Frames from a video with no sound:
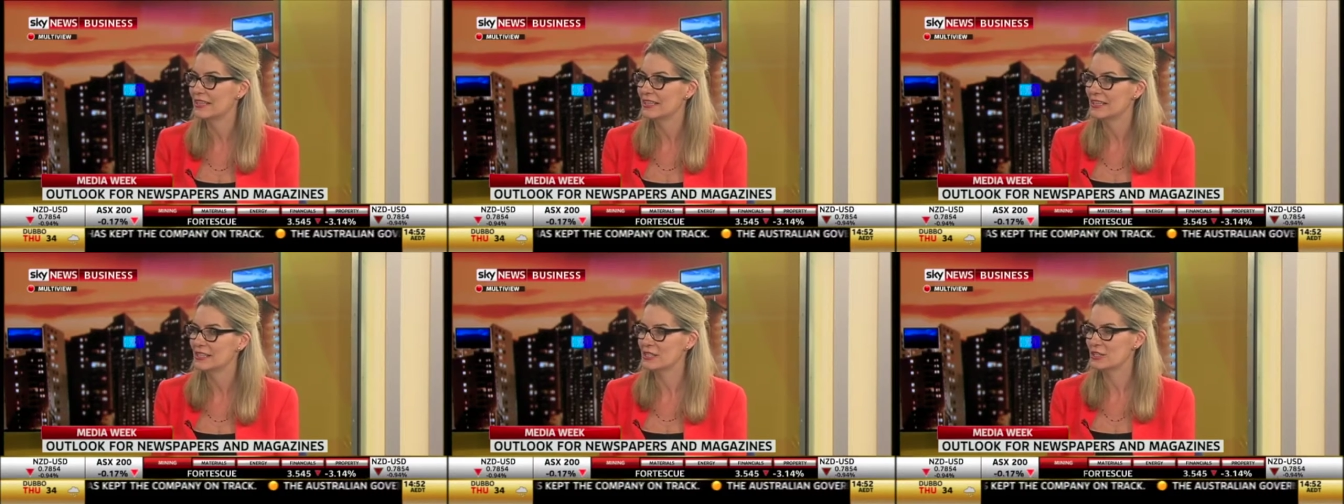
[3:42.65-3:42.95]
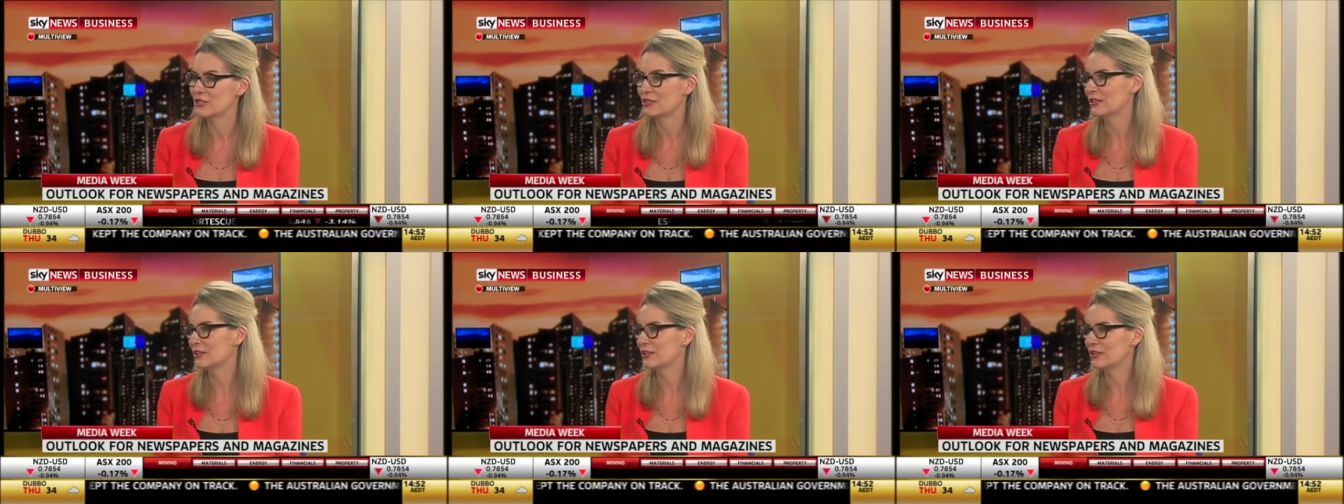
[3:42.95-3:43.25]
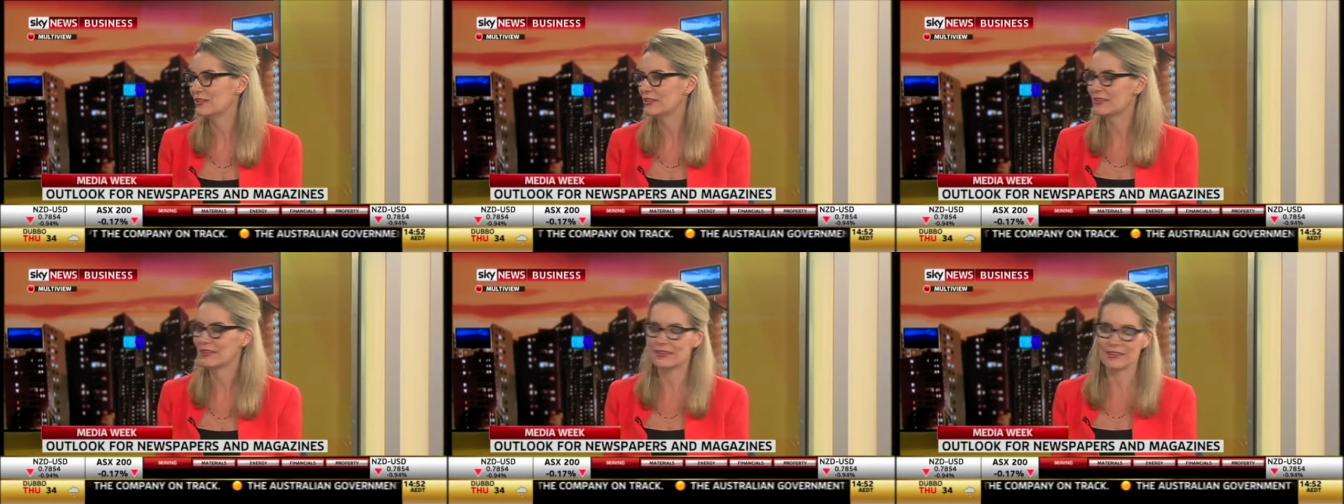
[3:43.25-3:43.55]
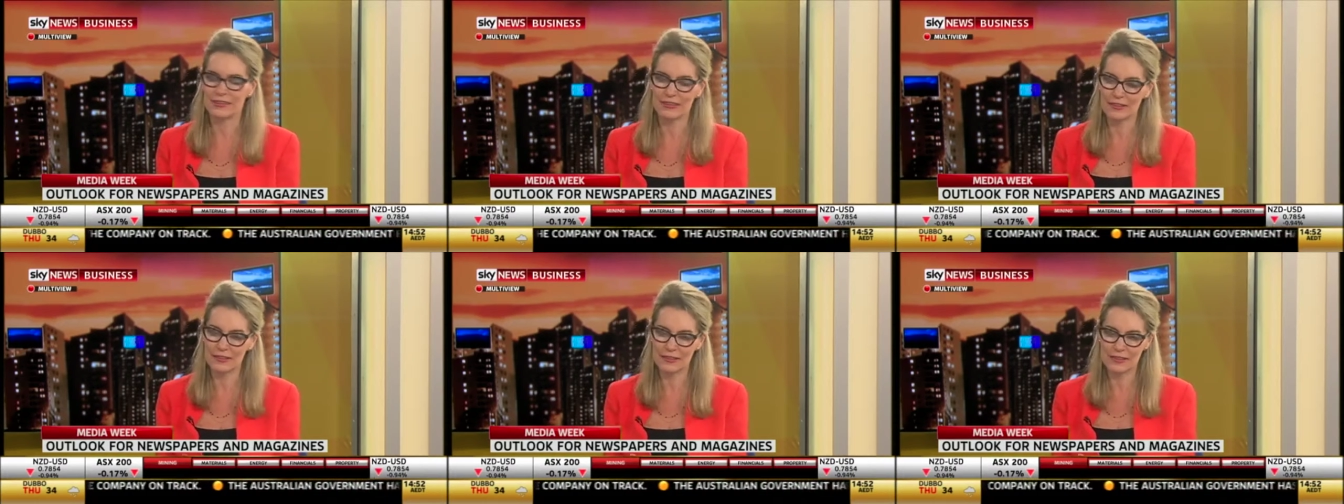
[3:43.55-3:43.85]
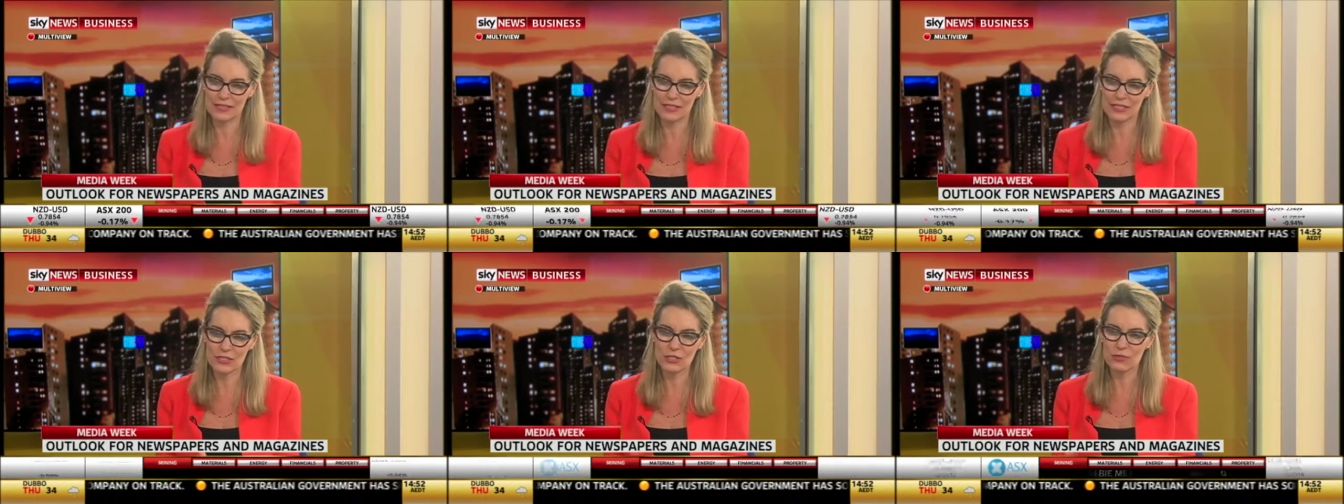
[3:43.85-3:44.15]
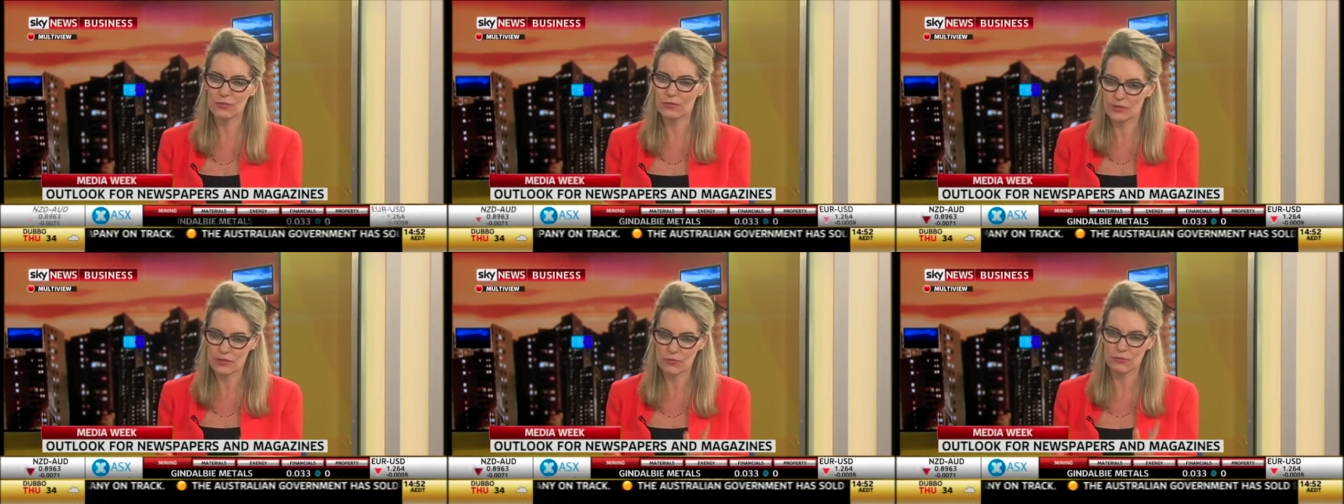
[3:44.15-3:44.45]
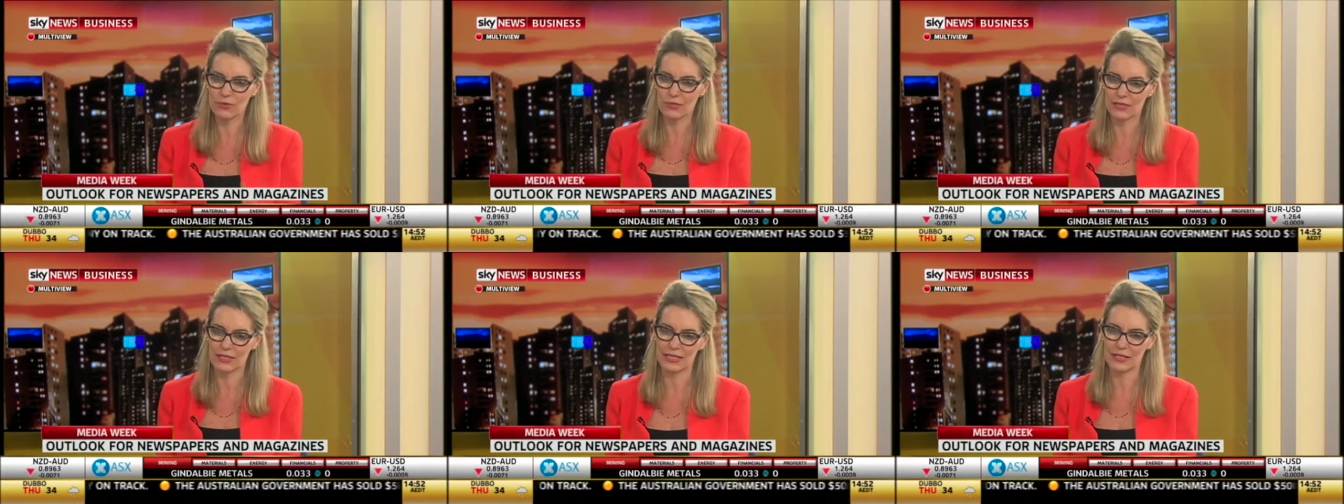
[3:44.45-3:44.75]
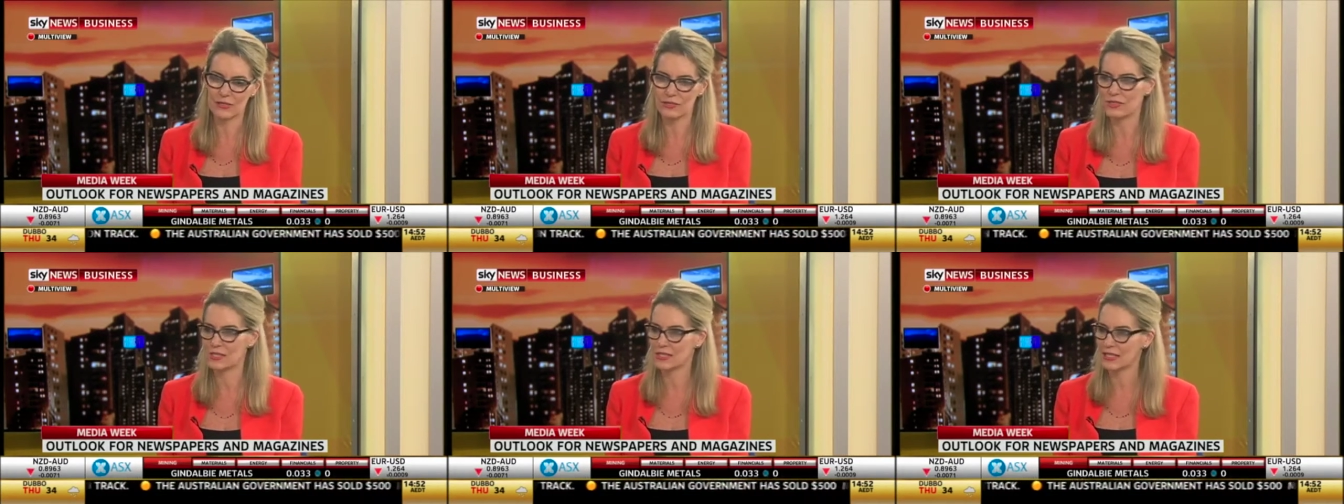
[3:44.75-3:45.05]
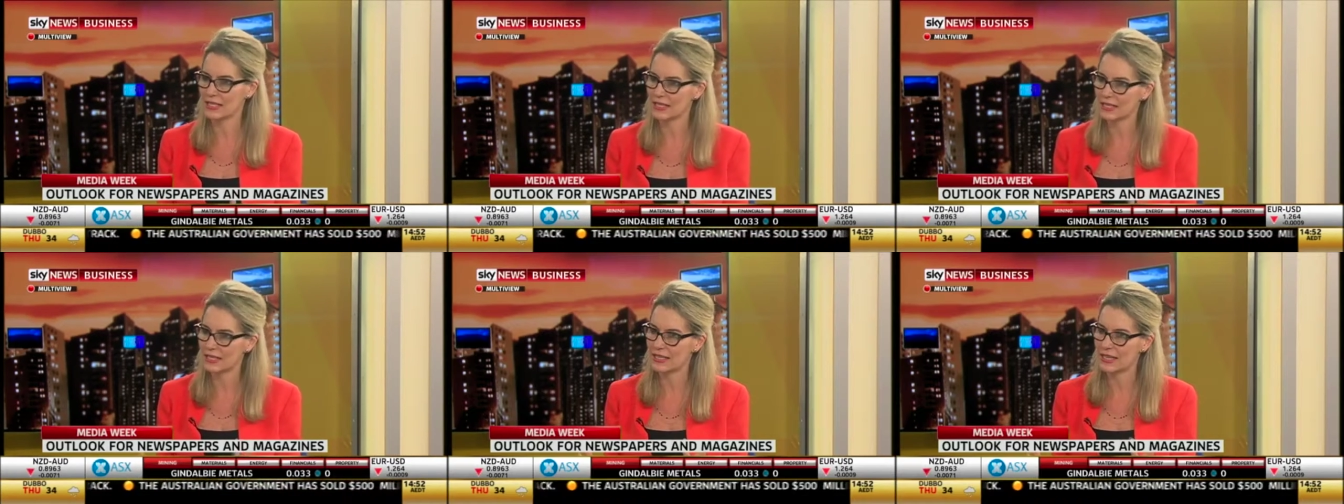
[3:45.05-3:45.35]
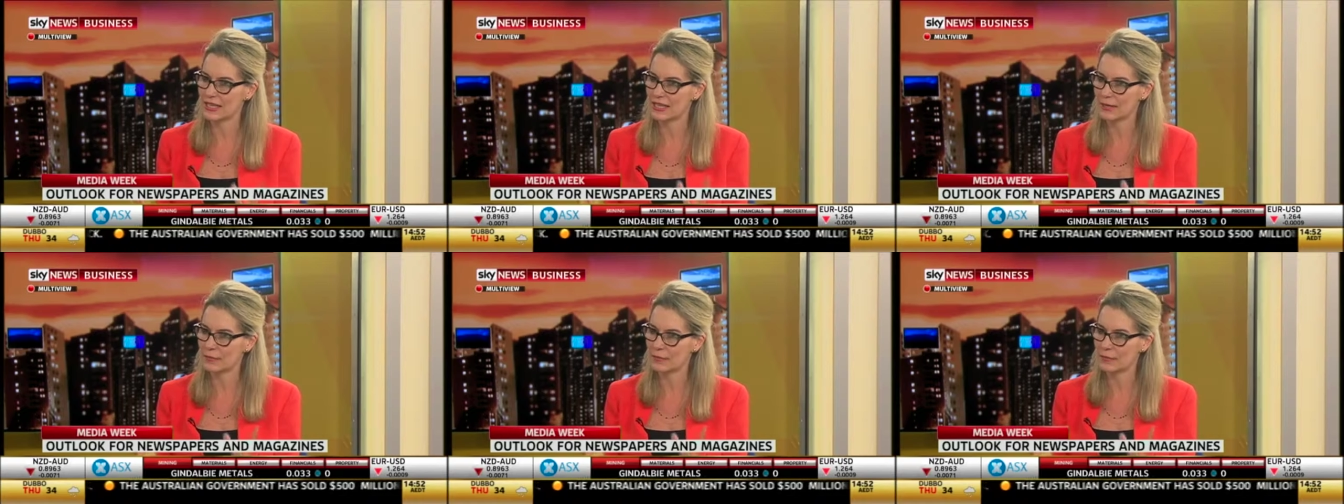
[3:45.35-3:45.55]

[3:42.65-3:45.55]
So digital is a really interesting